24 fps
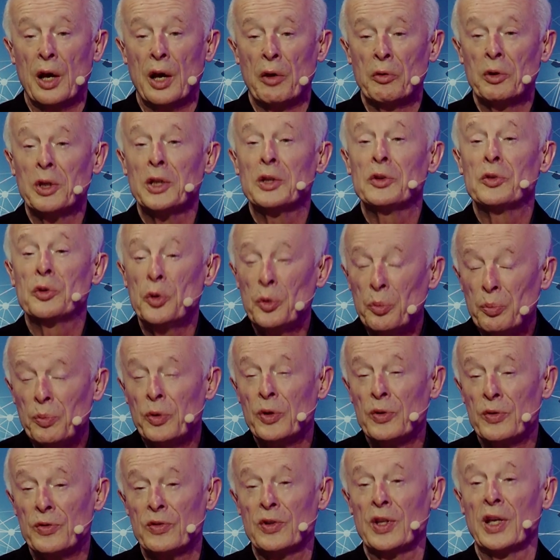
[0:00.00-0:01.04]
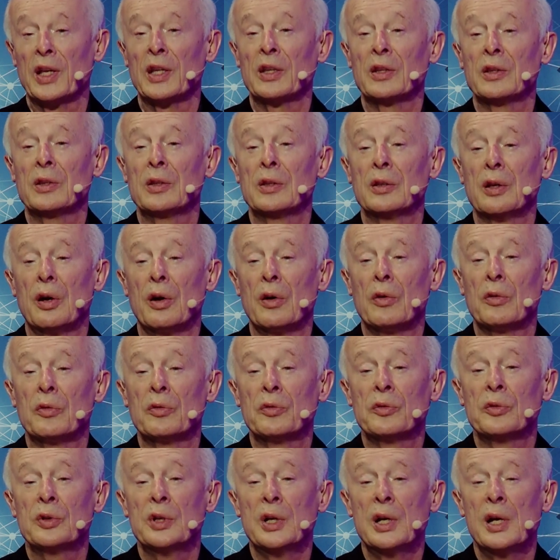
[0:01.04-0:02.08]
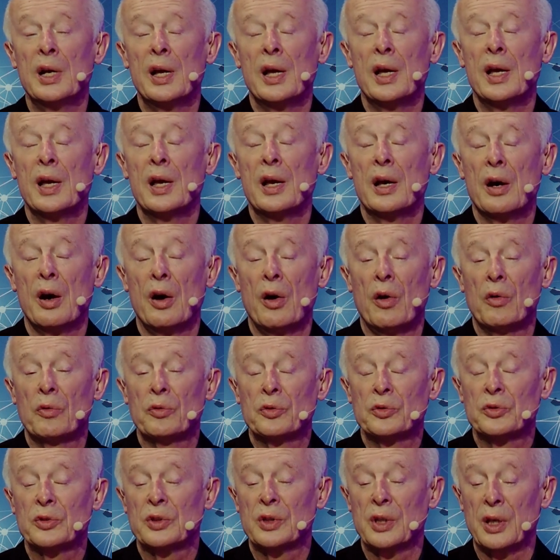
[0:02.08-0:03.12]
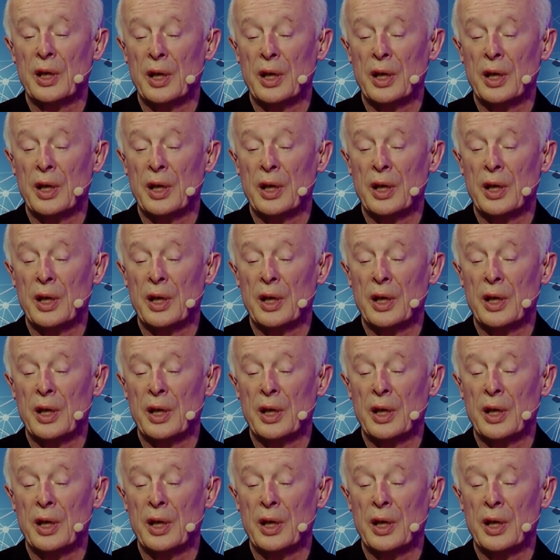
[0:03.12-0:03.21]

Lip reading: Only 2% of